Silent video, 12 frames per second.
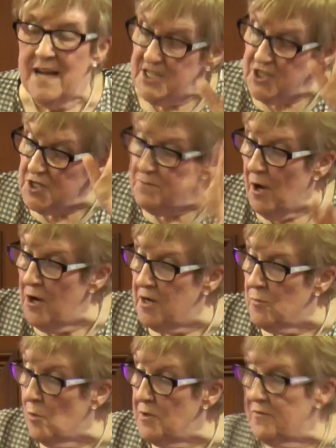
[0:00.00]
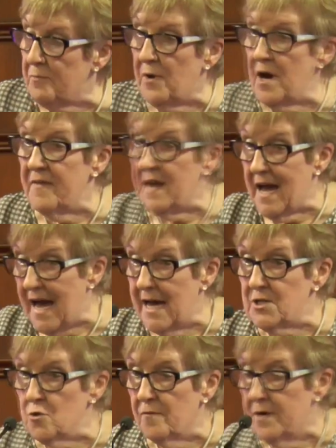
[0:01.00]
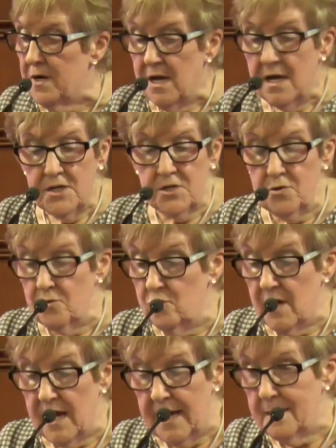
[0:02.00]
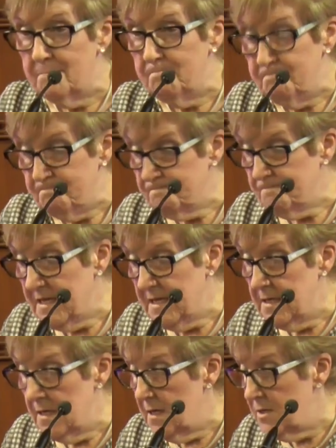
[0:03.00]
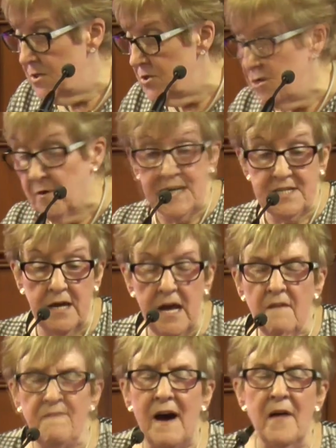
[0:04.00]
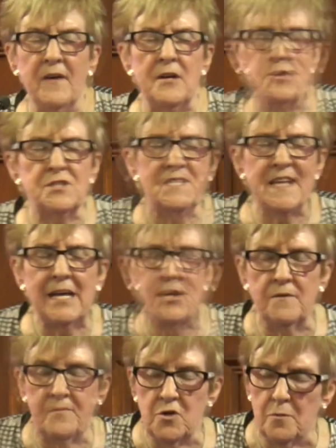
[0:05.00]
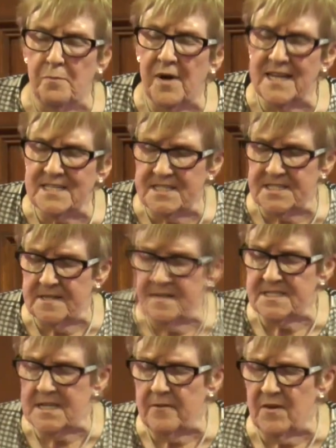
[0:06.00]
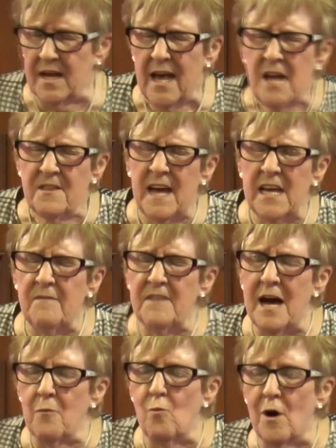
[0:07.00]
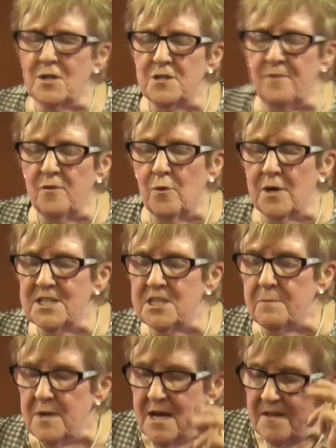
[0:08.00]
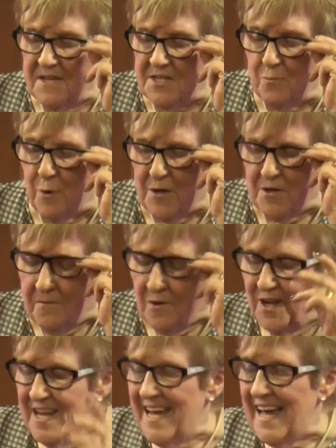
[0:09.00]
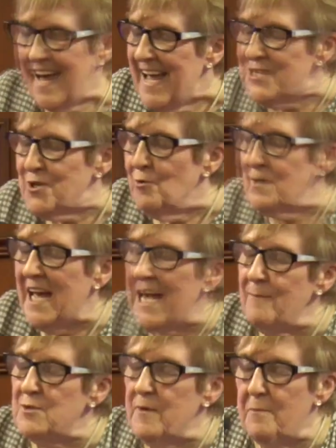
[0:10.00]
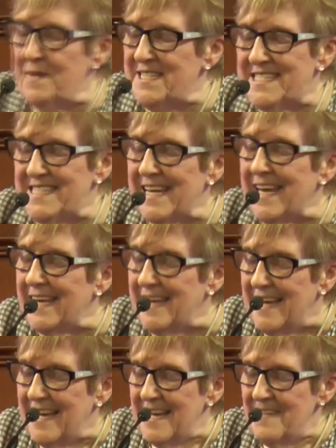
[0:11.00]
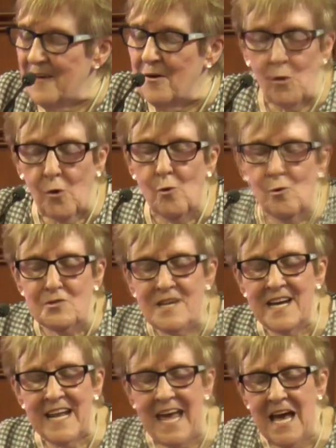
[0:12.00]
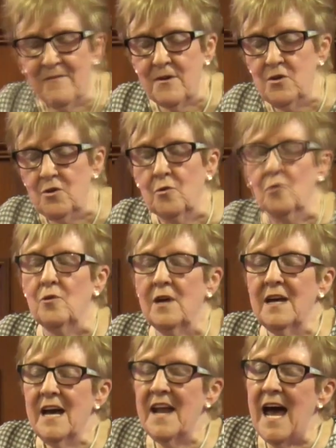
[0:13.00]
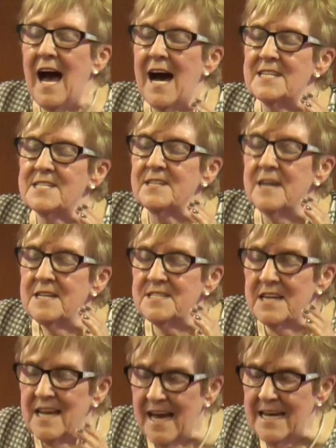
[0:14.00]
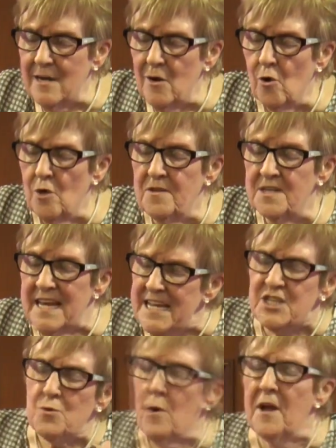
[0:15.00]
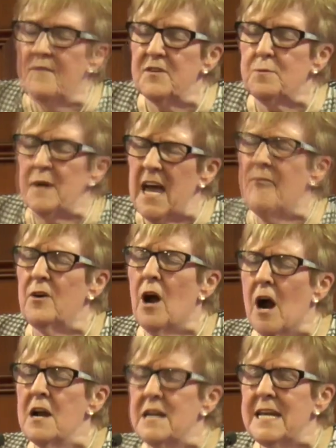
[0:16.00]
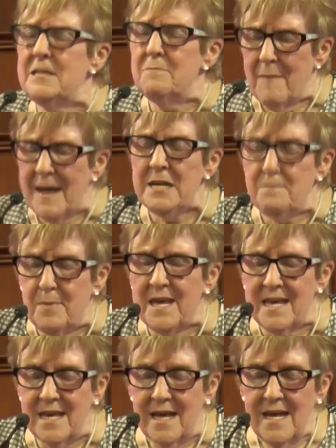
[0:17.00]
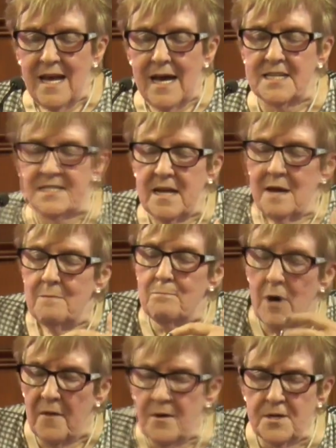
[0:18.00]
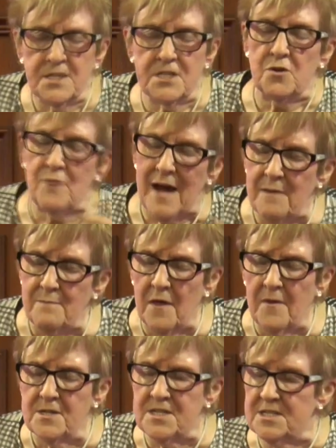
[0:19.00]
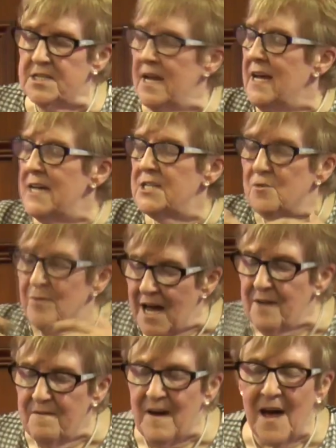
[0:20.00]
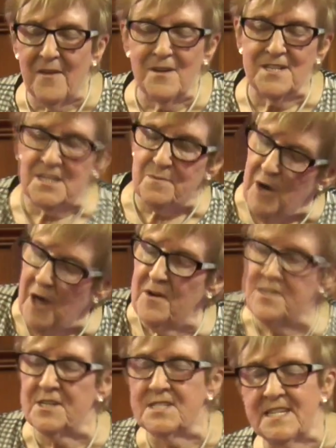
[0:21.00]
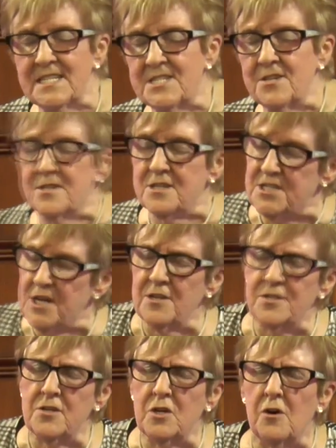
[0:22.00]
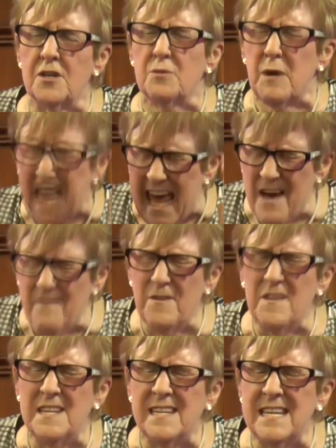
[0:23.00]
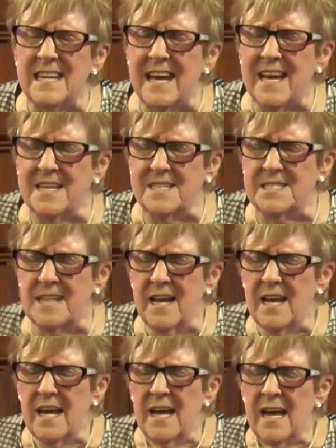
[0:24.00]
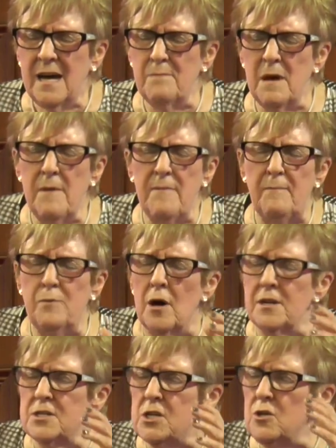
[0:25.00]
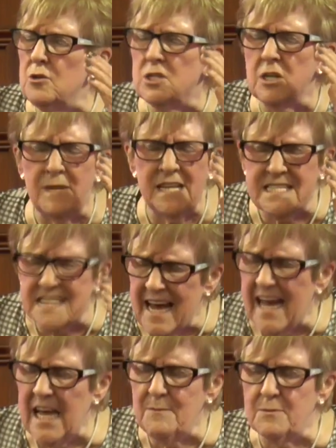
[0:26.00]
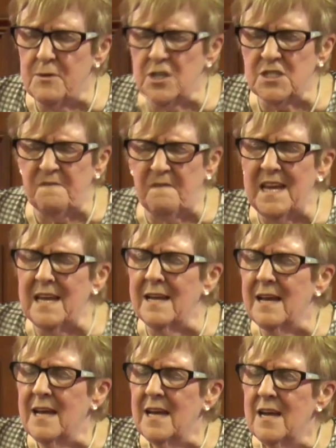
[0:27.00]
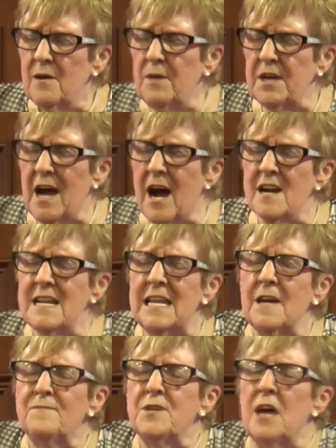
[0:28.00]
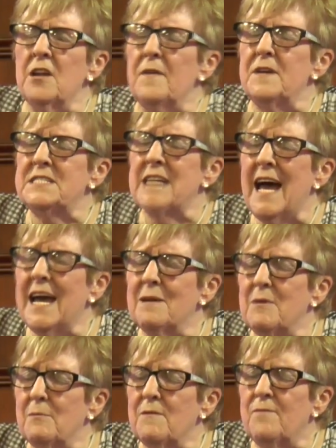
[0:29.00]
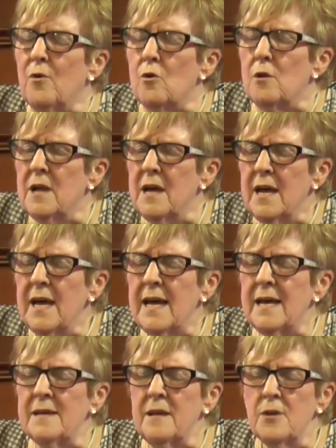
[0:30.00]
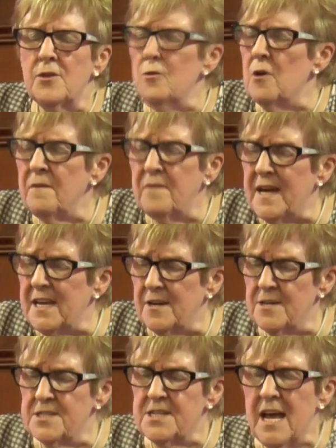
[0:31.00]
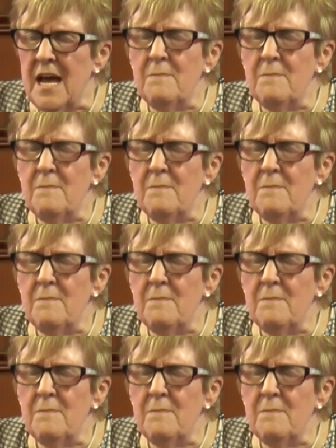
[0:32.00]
Let's just bow in a moment of prayer and then I hand over to. Um, to, Greta. Father, I just thank you for your presence this evening. Thank you for that wonderful worship, these wonderful age old hymns we've been singing that are old yet ever new. And I ask tonight, Lord, that each one of us, whatever our need might be, as mothers, as grandmothers, as, as grandfathers, as brothers or sisters, or sons or daughters, whatever the need is, and maybe we have brought it to you so many times, we just feel we can hardly lift it another time. It would fall uh, through our fingers.